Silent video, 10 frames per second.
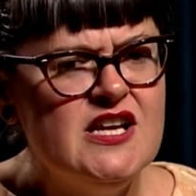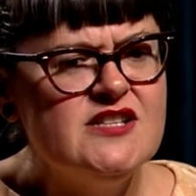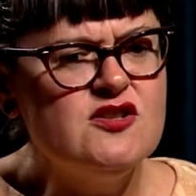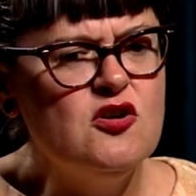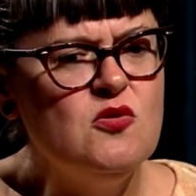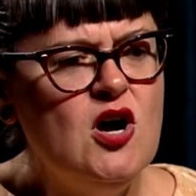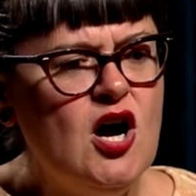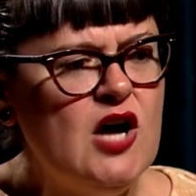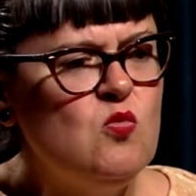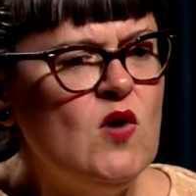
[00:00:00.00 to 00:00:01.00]
So
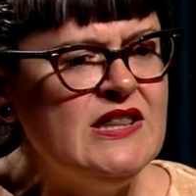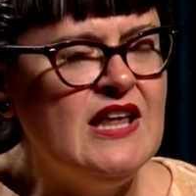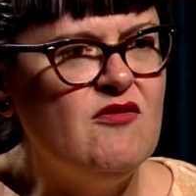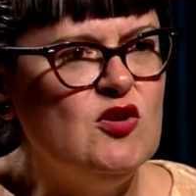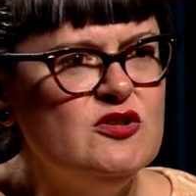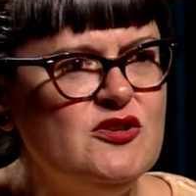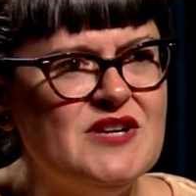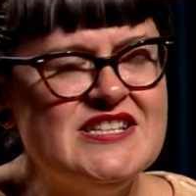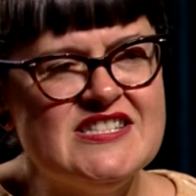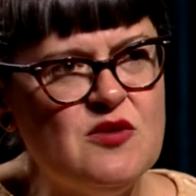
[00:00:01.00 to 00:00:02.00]
on one level, you
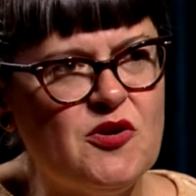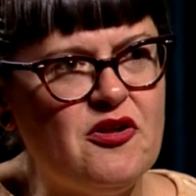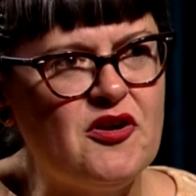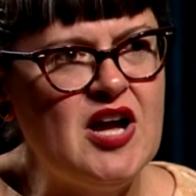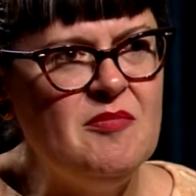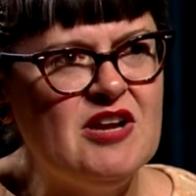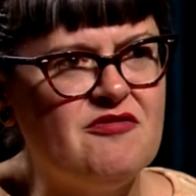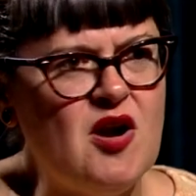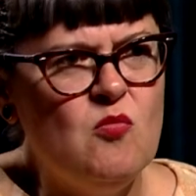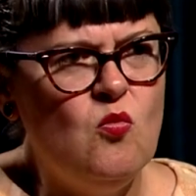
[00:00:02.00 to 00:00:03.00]
can see where they're coming
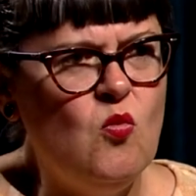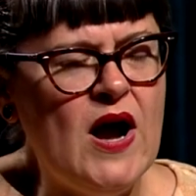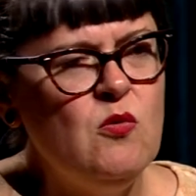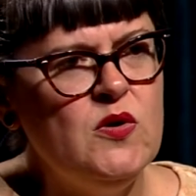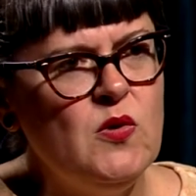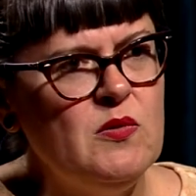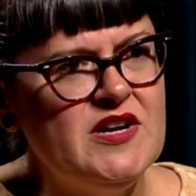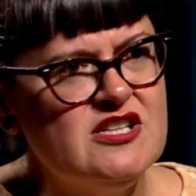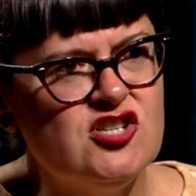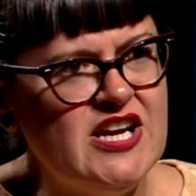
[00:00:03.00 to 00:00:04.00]
from. Why would we
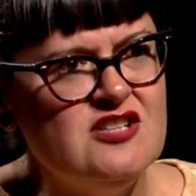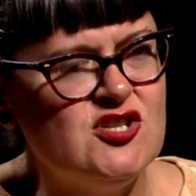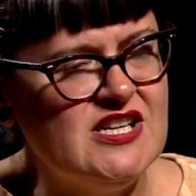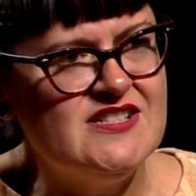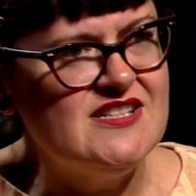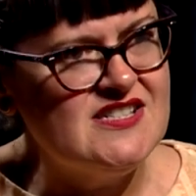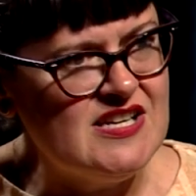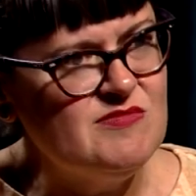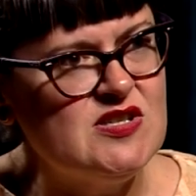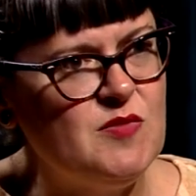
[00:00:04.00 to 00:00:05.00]
want to change this? It
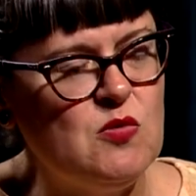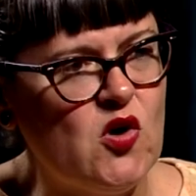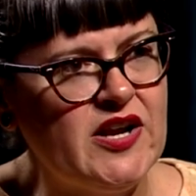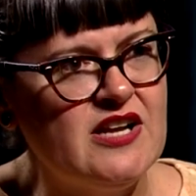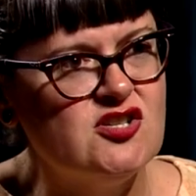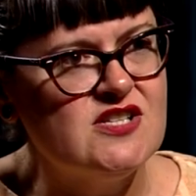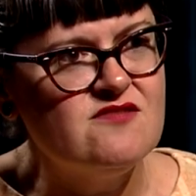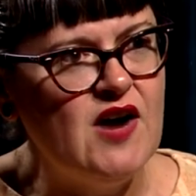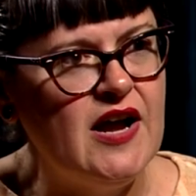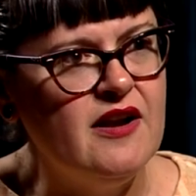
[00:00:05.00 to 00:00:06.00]
seems to be working just
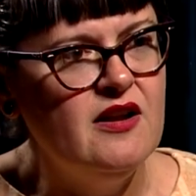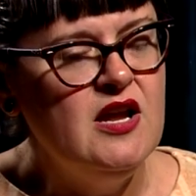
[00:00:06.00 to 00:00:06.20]
fine.